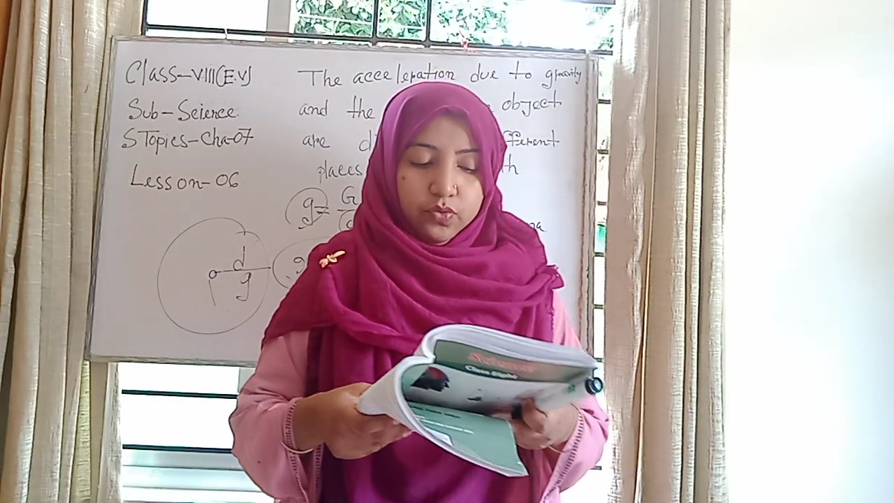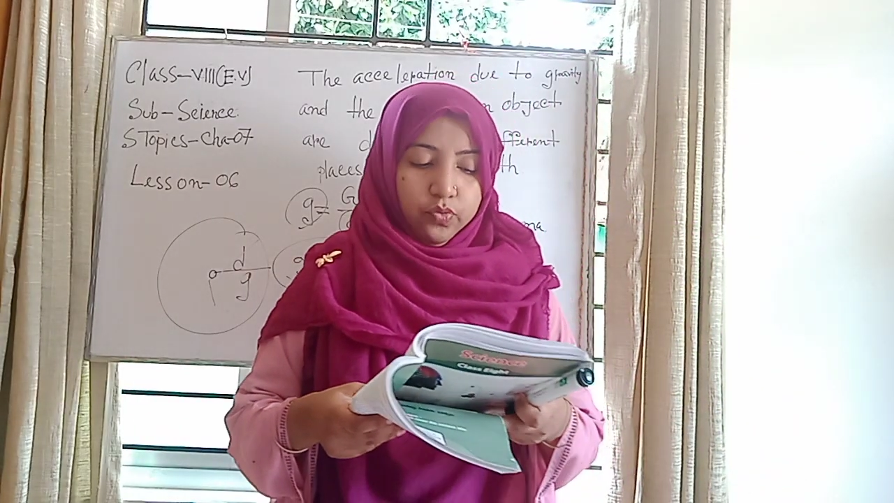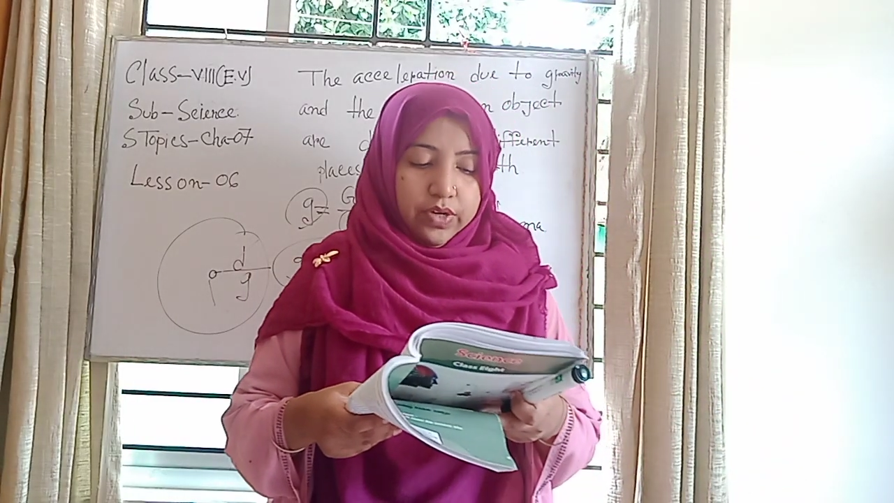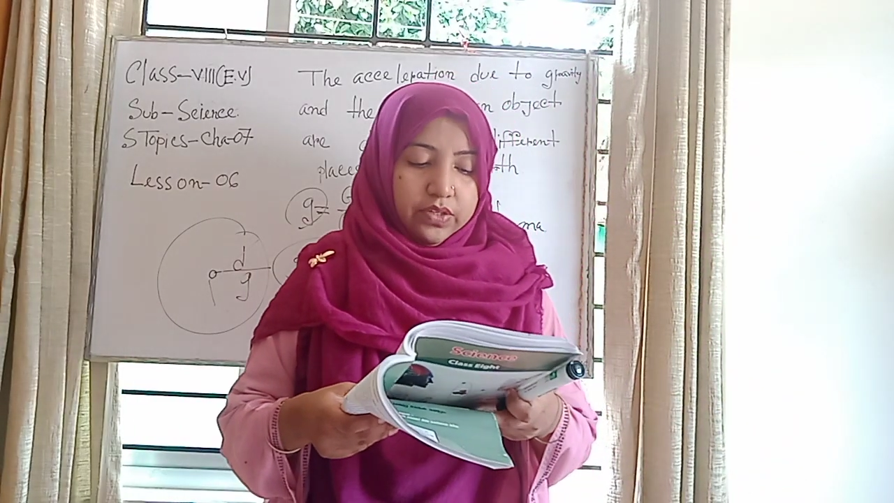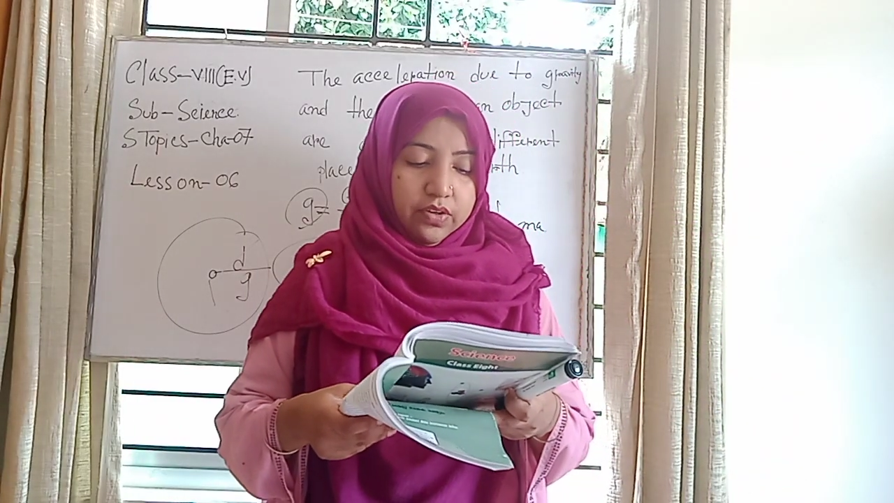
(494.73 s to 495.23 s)

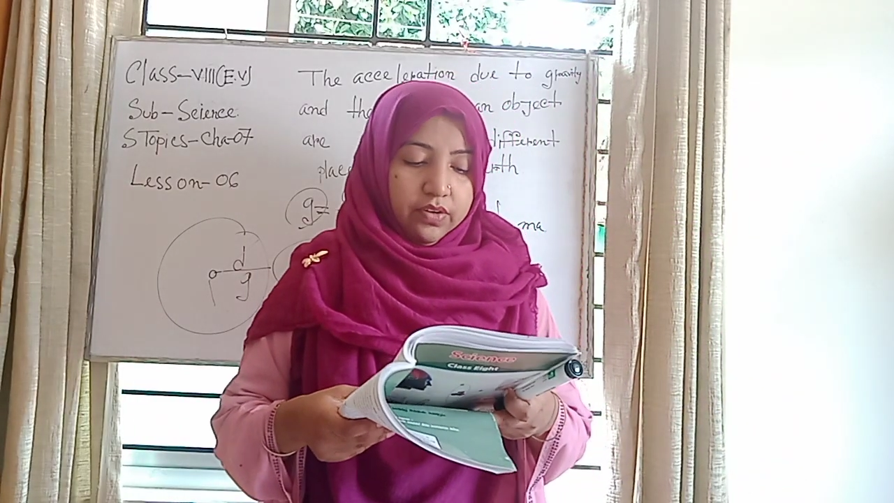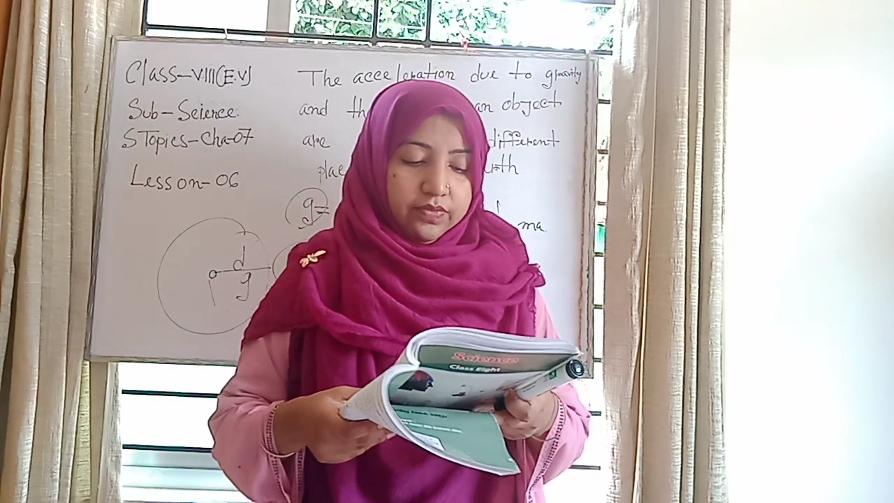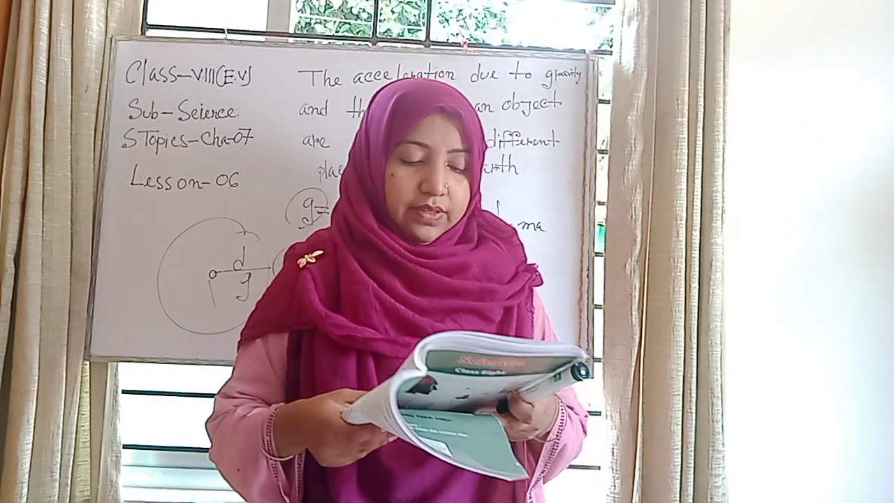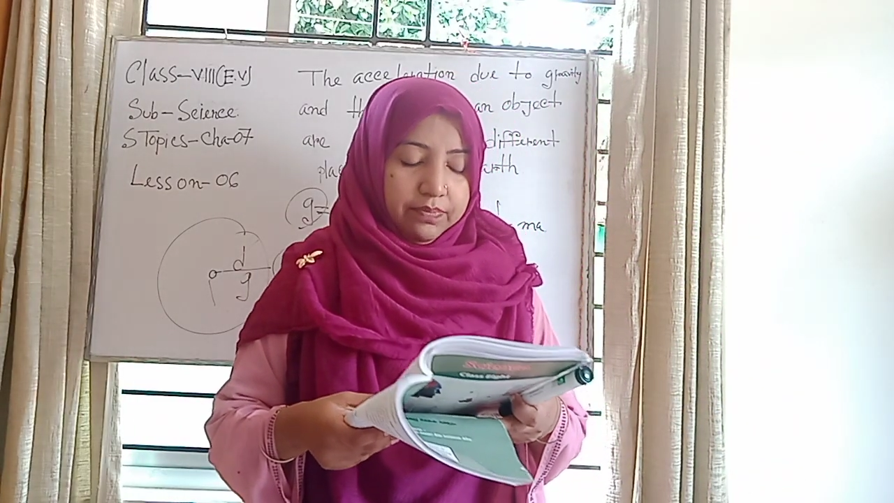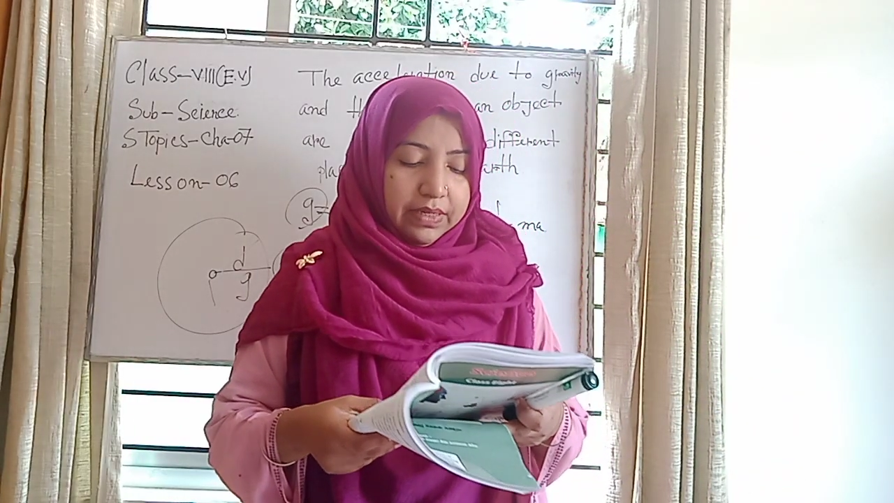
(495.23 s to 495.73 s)
weight
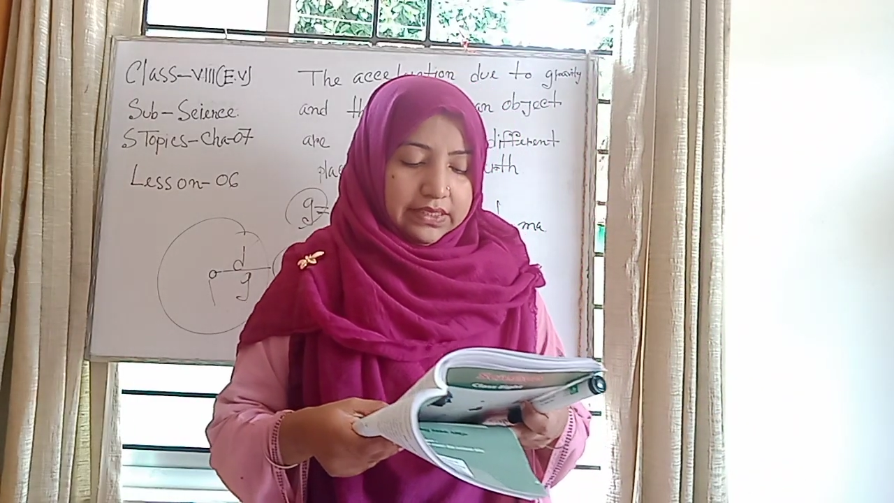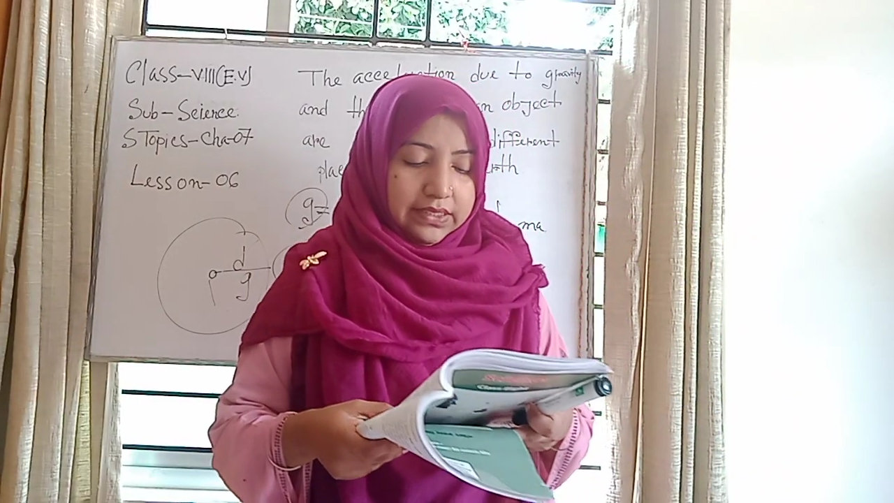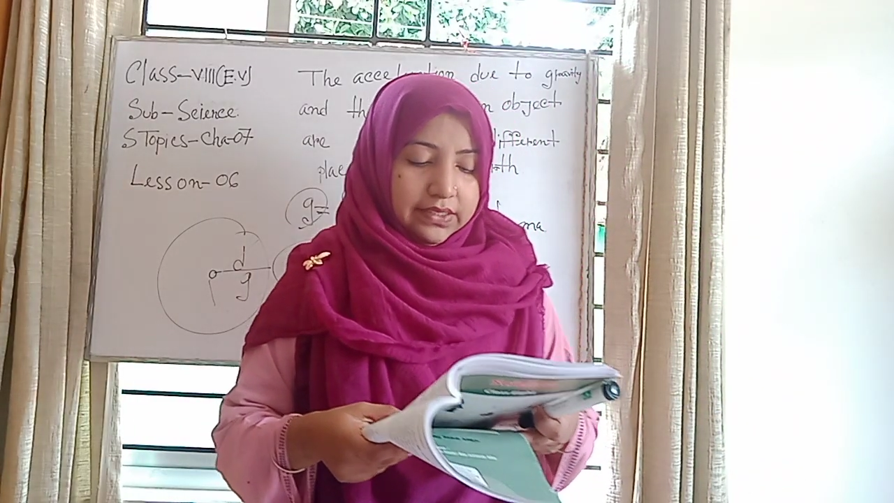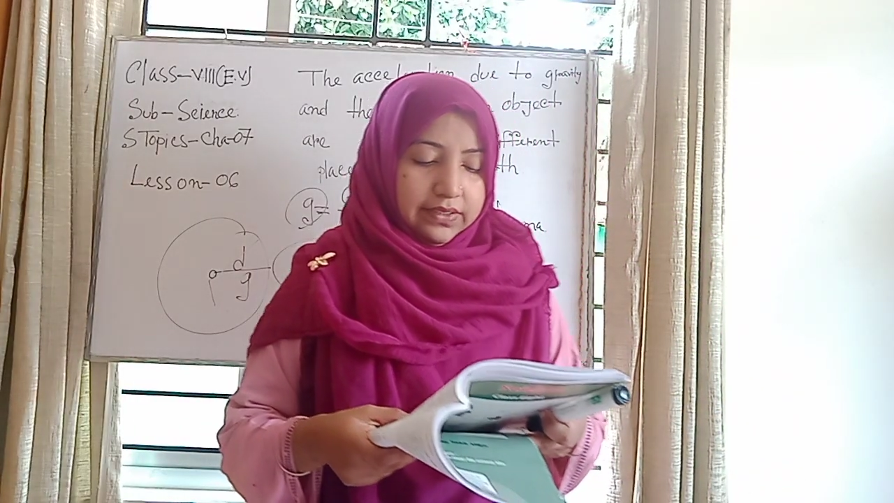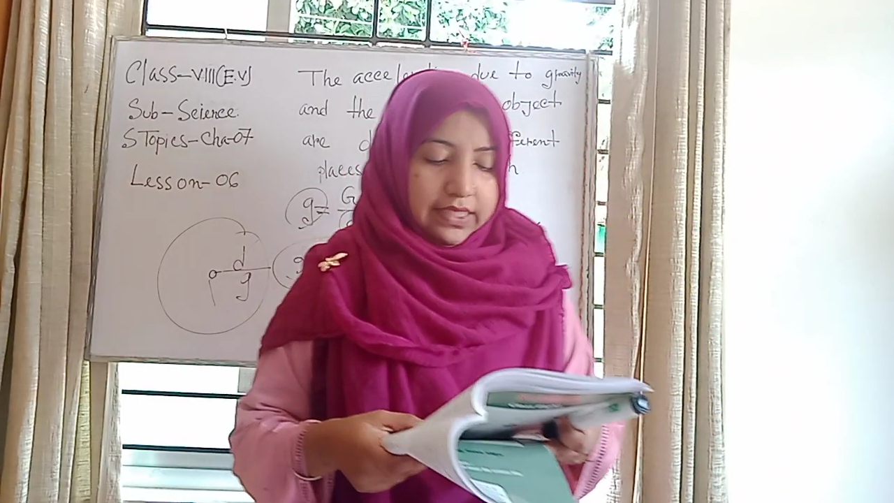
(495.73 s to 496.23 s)
of the
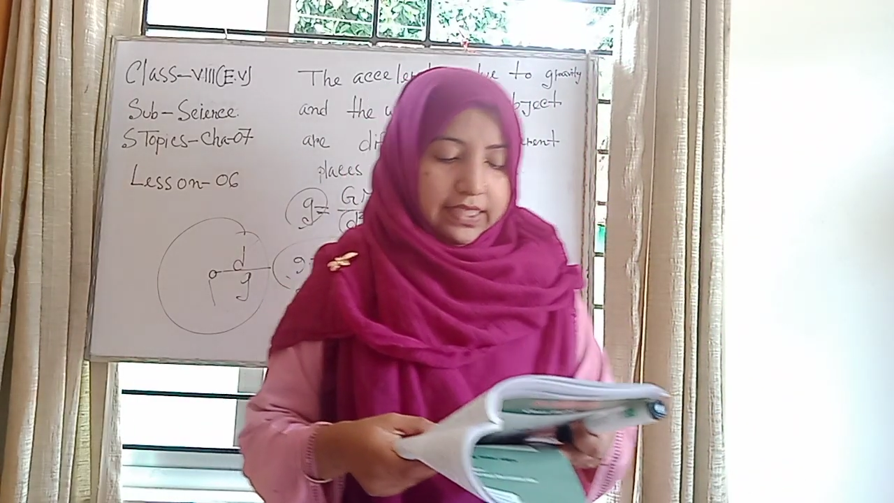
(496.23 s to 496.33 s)
person